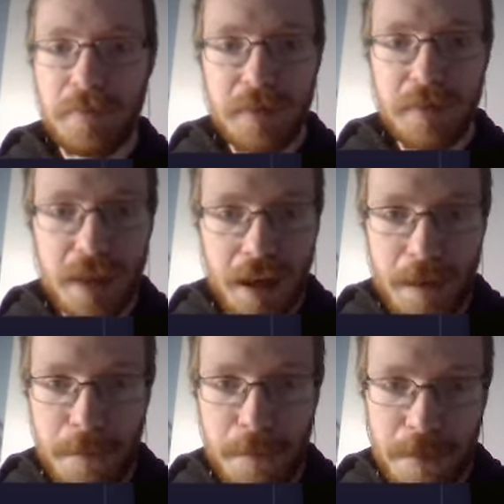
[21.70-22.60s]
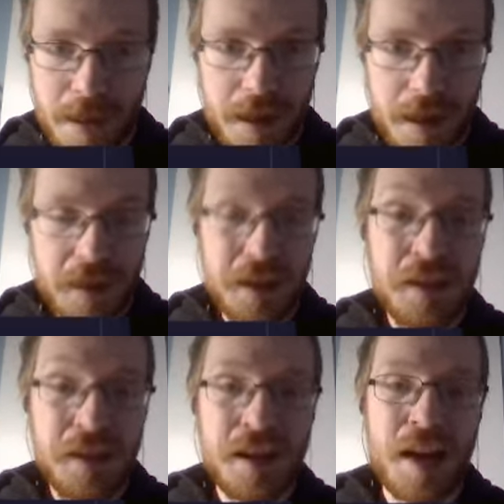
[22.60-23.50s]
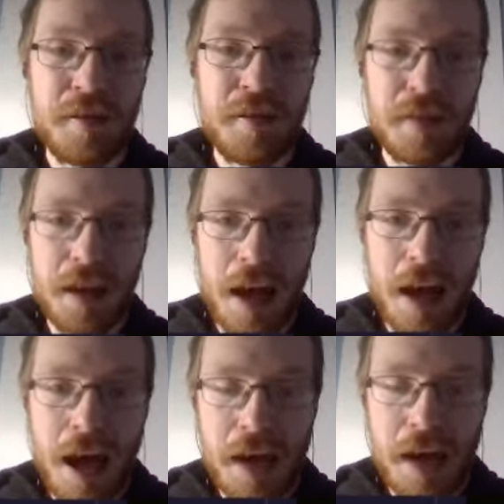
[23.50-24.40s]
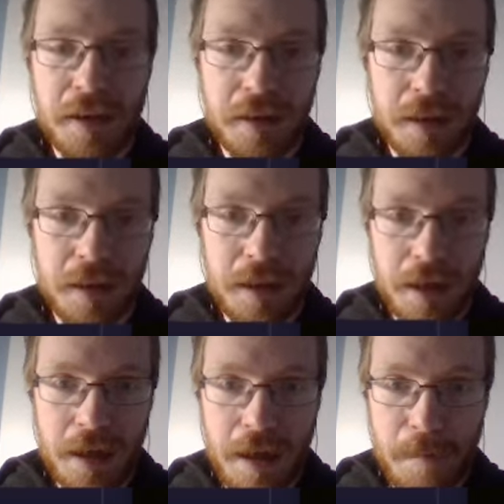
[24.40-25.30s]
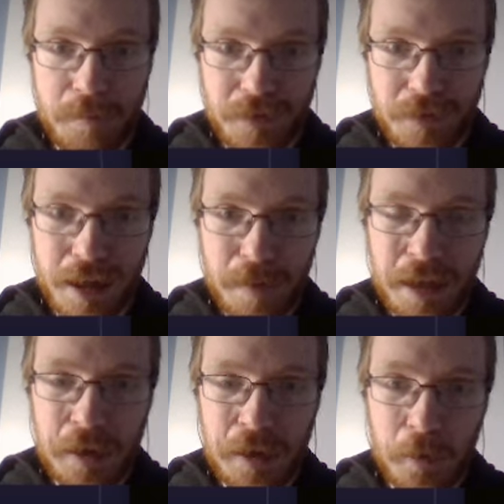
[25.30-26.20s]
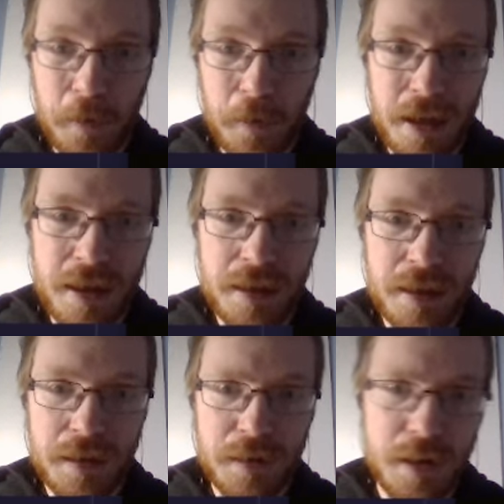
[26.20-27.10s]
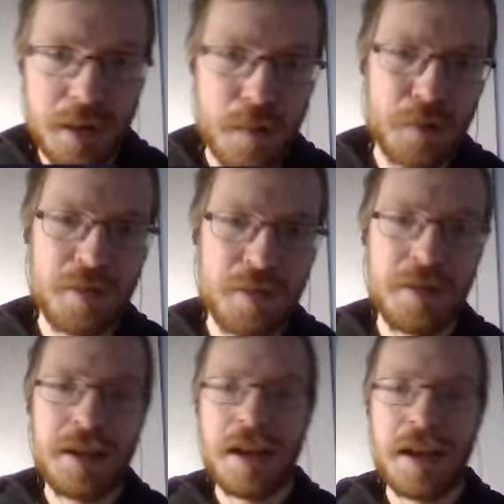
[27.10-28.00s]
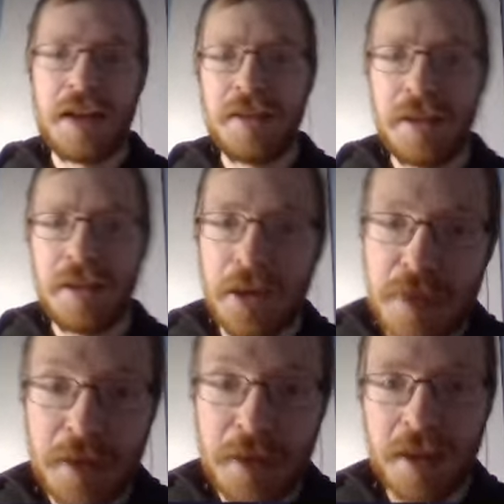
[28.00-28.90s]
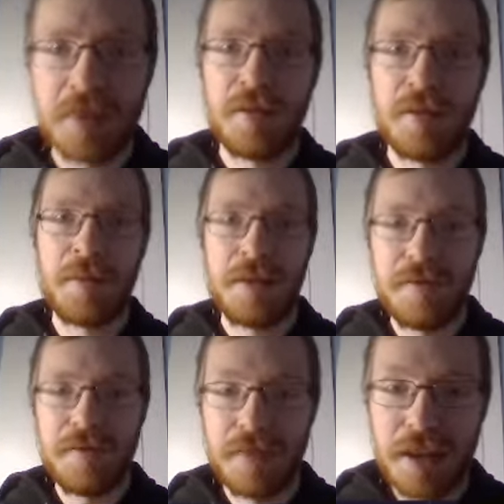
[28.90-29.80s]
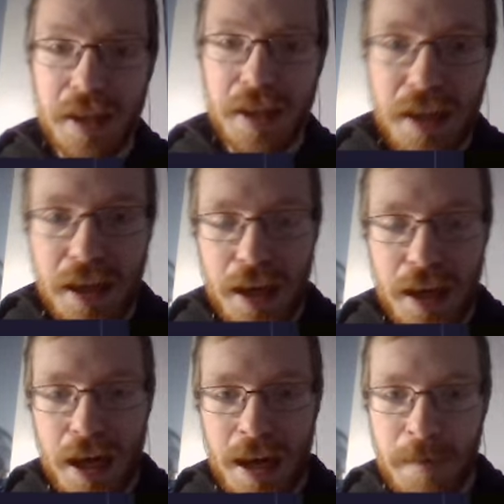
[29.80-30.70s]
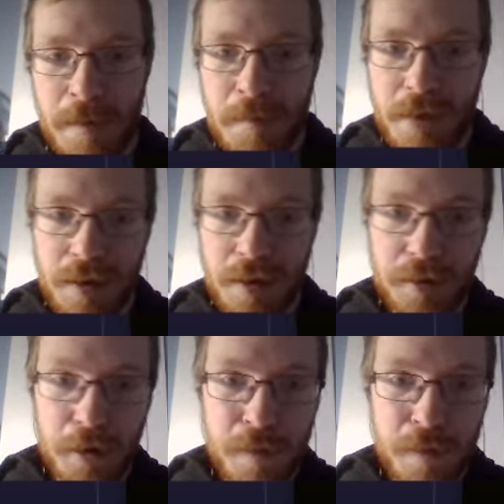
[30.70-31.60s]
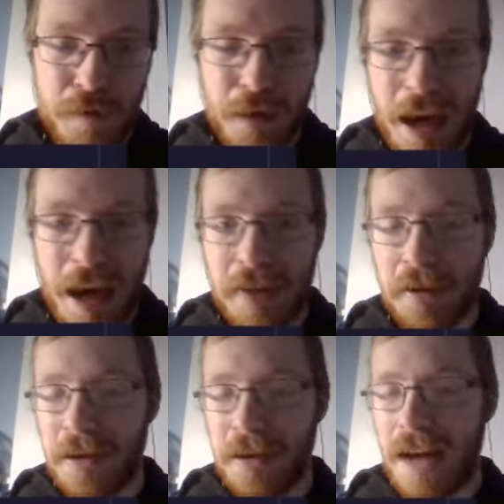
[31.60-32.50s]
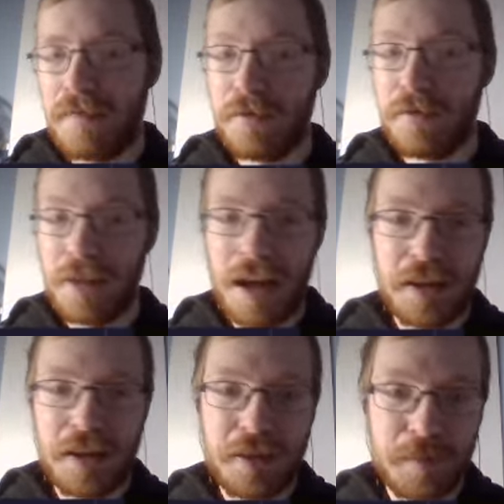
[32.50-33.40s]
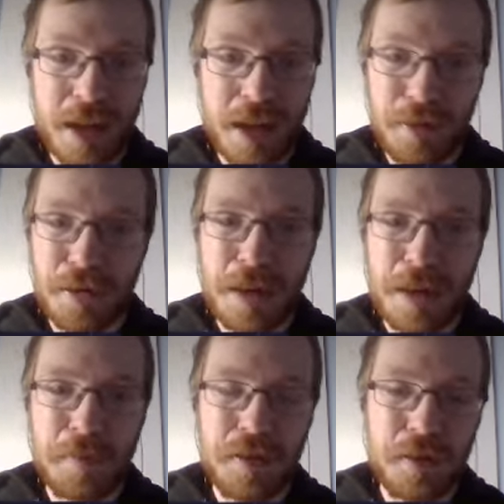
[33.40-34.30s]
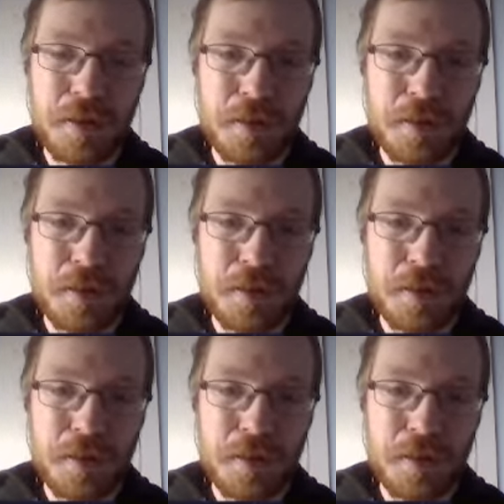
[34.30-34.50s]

um, that India has had um, an update with approximately 1800 locations, I believe. Um, so before it had only a handful and also helped to